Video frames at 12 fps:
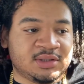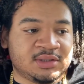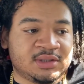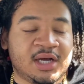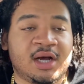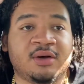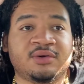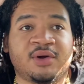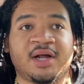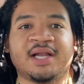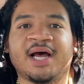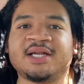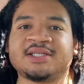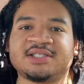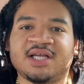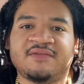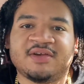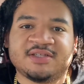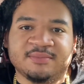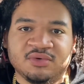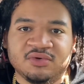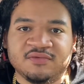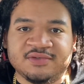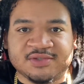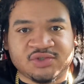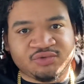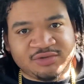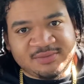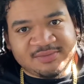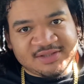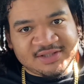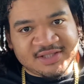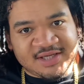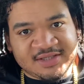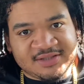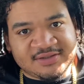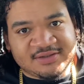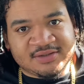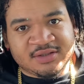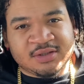I don't know. A lot of stuff has moved to streaming sites,